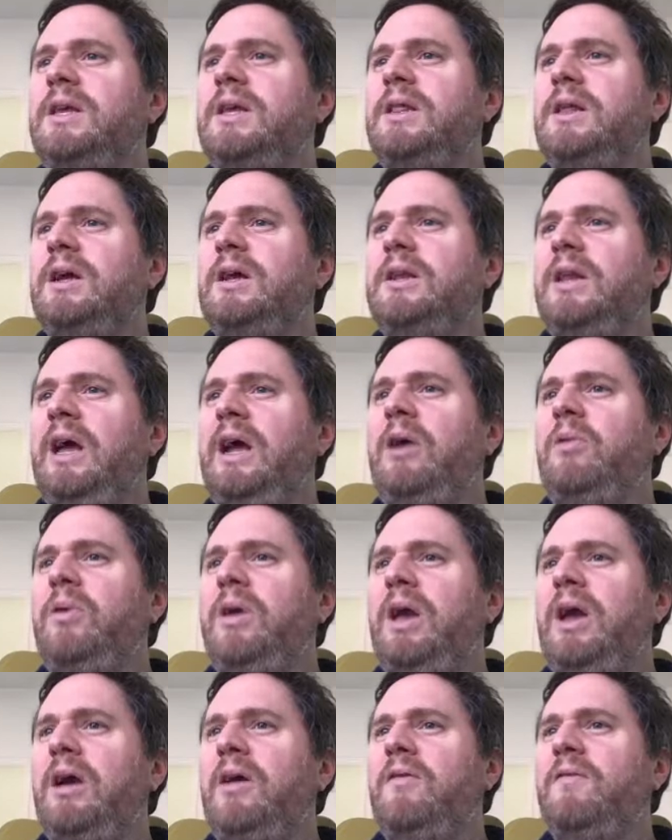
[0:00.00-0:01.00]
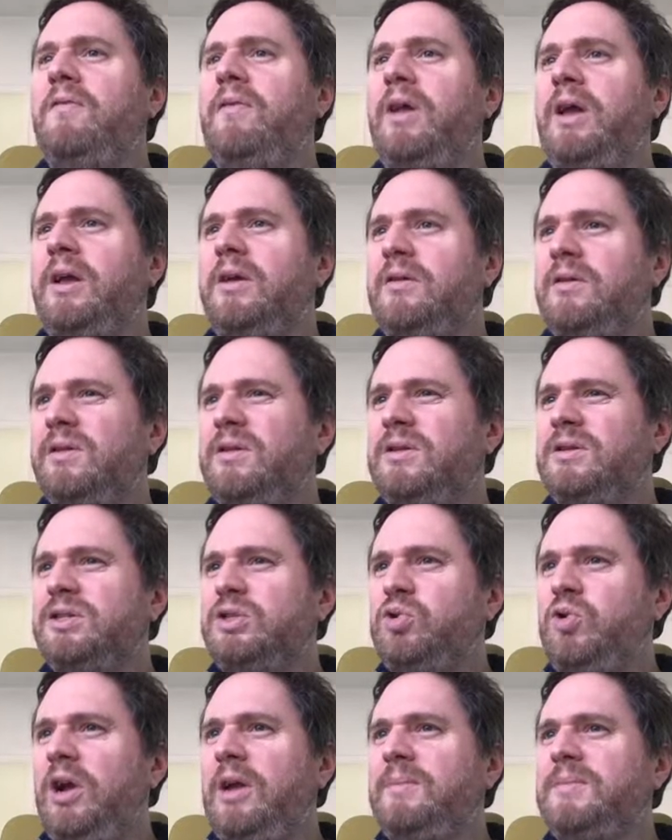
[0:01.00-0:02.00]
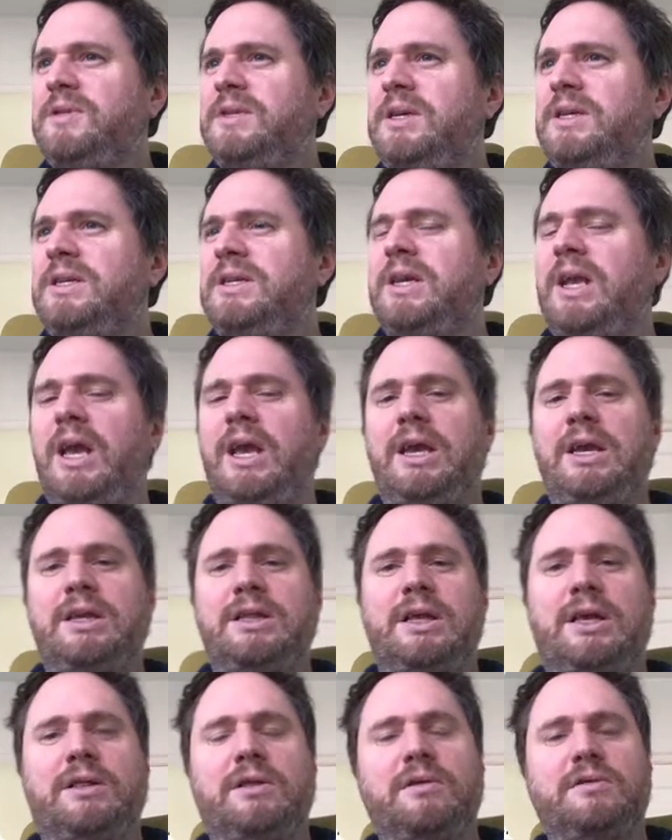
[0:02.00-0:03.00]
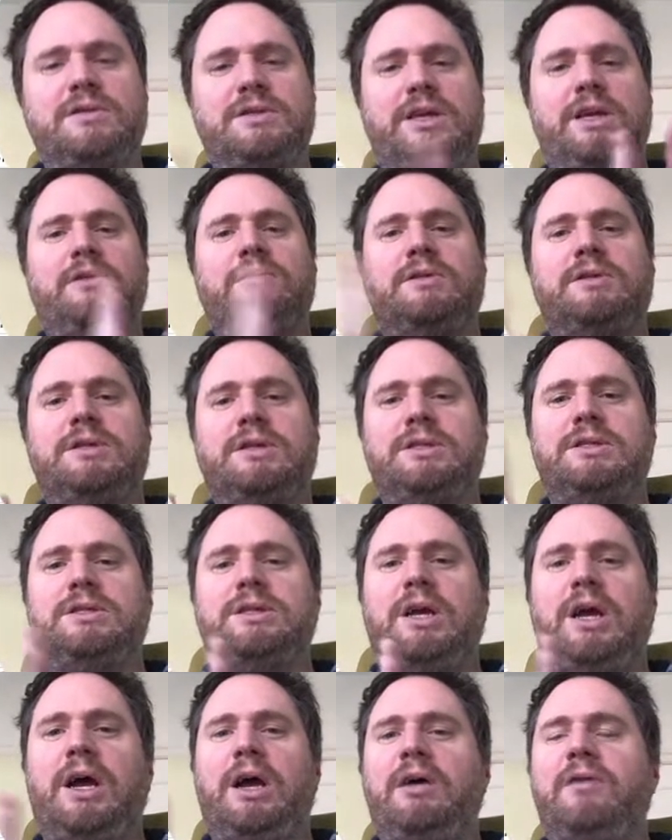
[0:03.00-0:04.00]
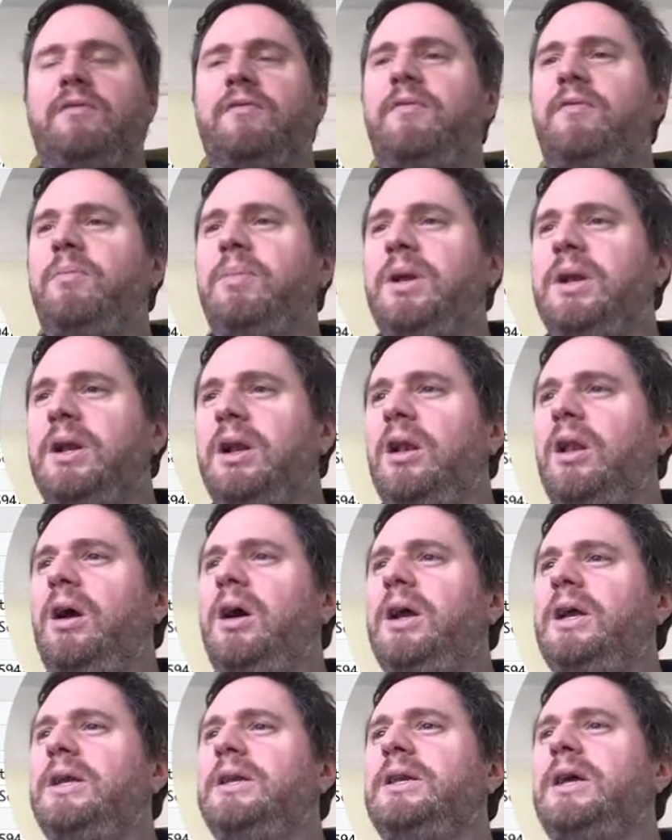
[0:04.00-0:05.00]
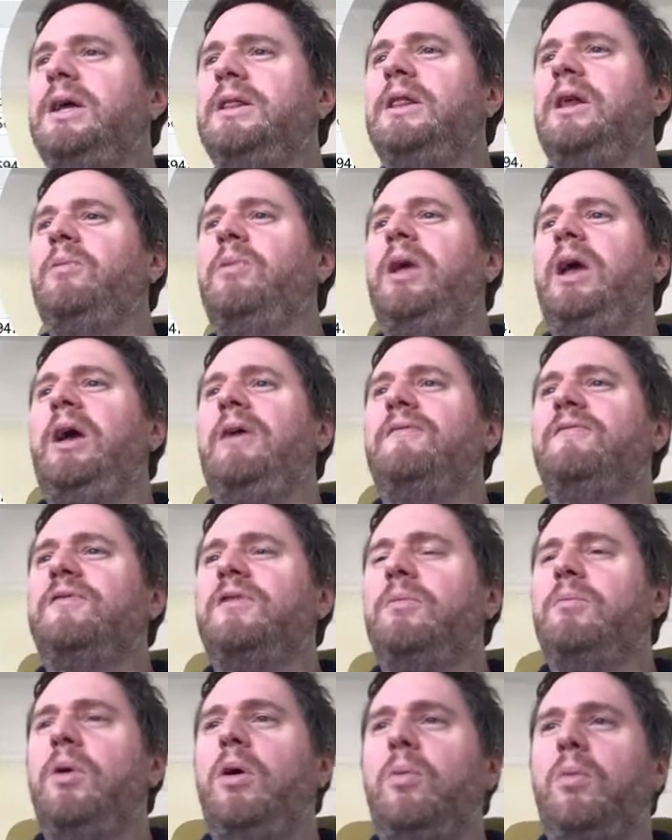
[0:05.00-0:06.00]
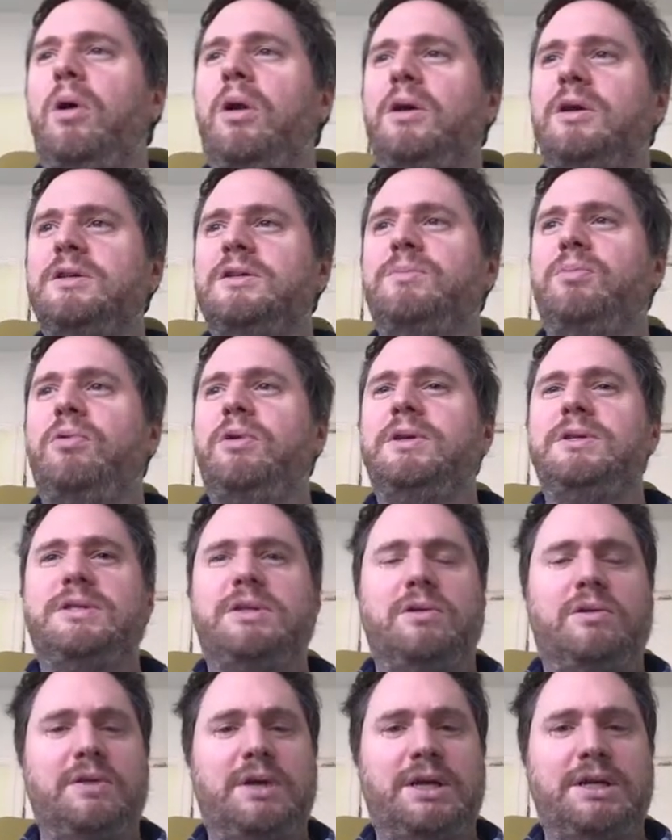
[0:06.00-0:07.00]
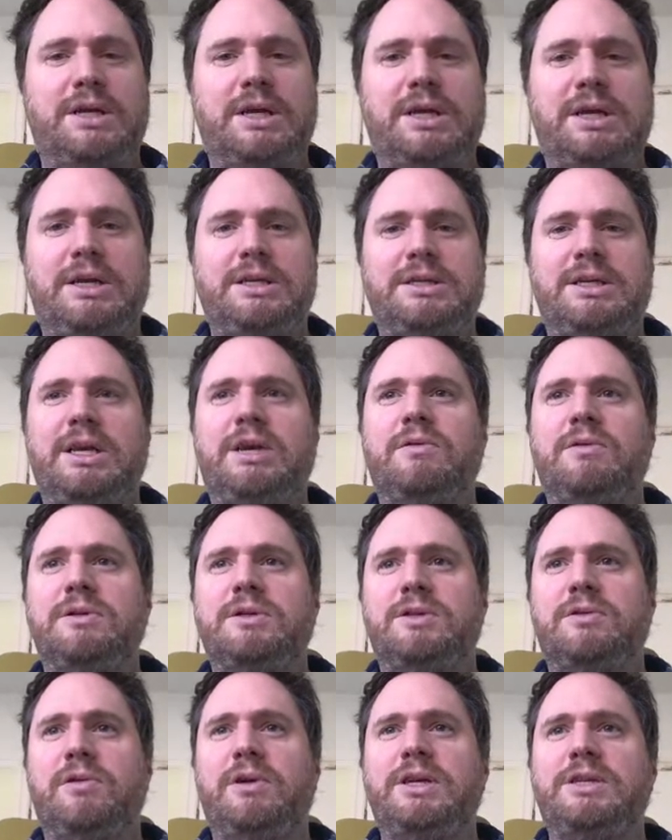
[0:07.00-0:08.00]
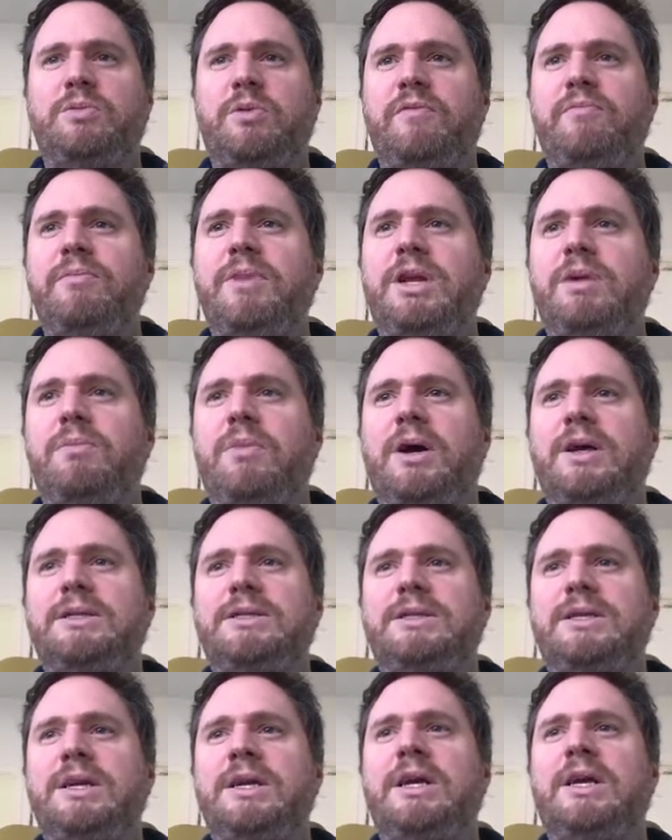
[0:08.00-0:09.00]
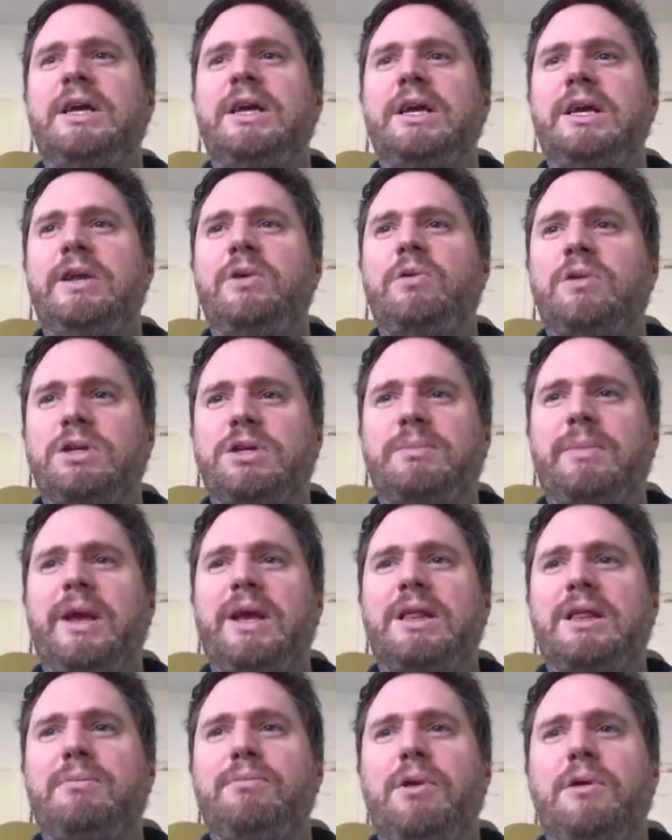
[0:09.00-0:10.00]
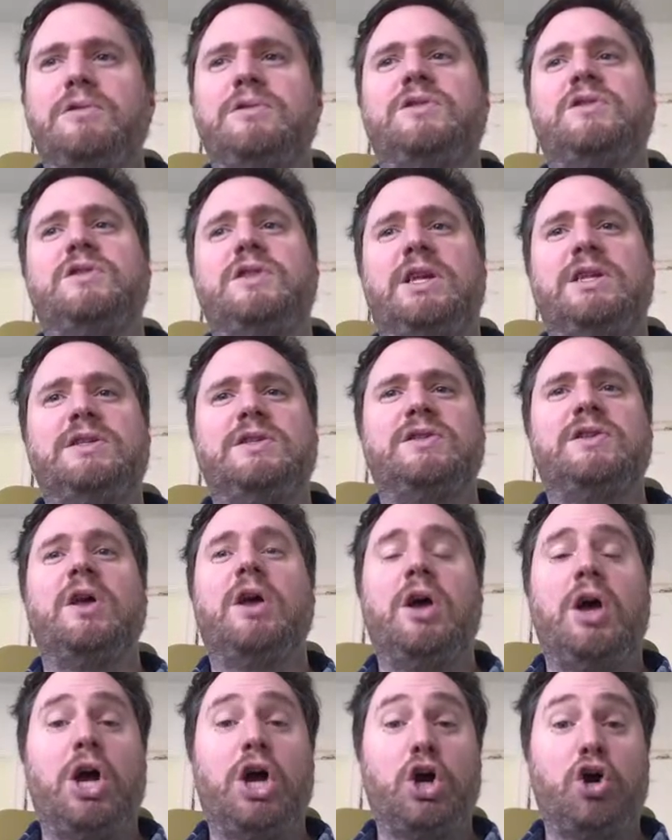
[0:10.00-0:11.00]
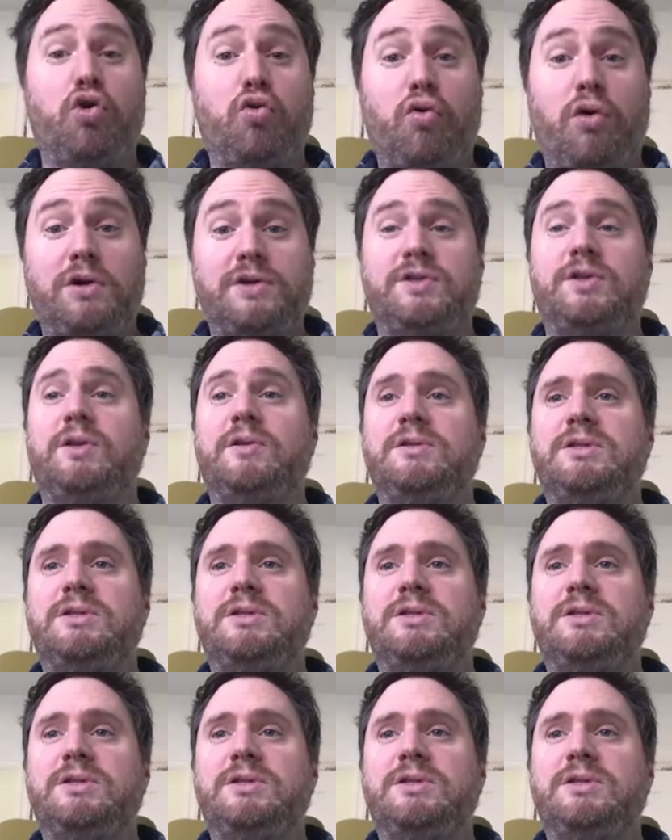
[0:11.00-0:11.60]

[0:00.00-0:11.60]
that now we have like stripes indicating that those sequences have been aligned and that we have some homologous points along that DNA sequence, or at least we've minimized it in order to make the most sense across those